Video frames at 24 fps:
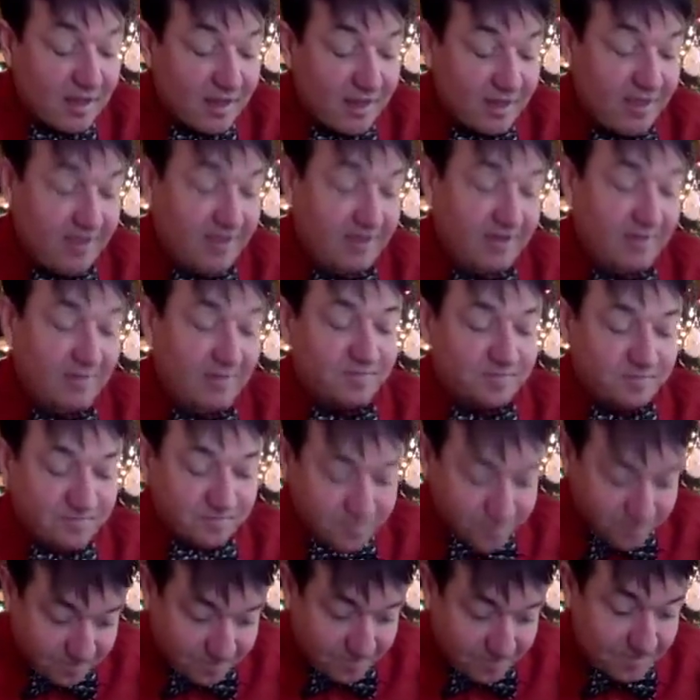then
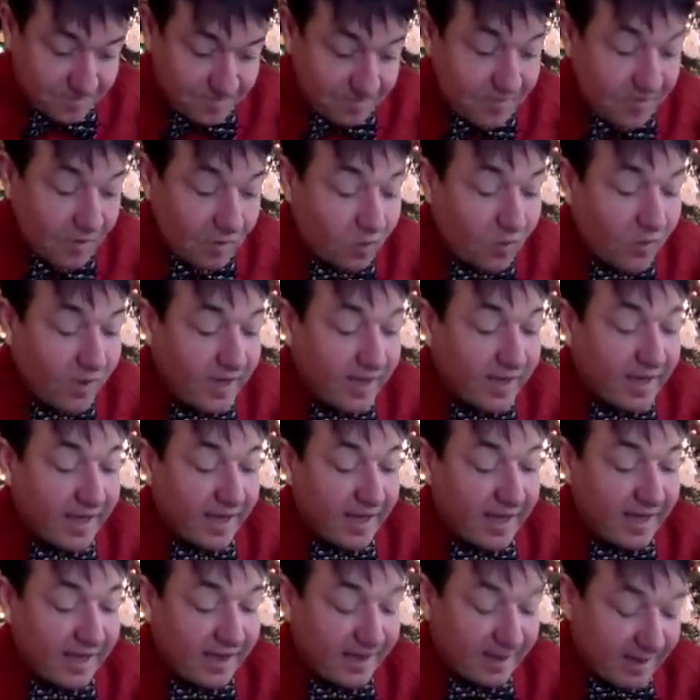we
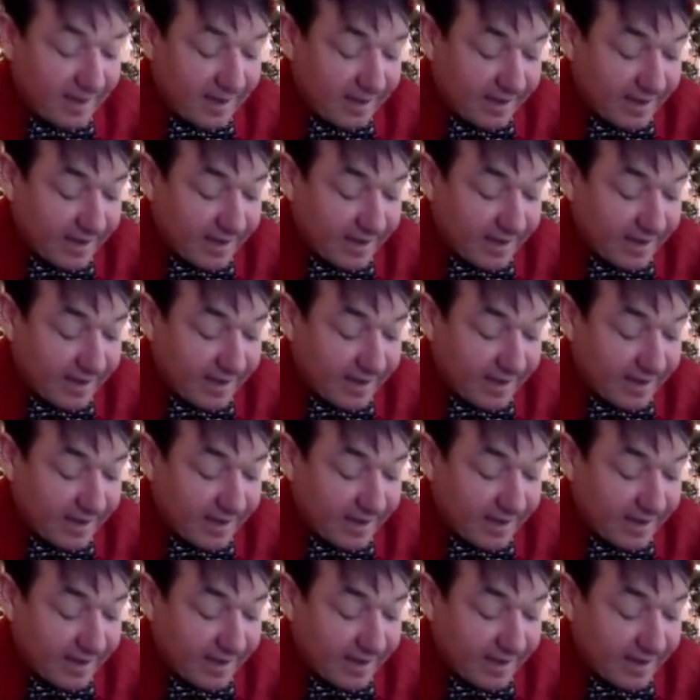can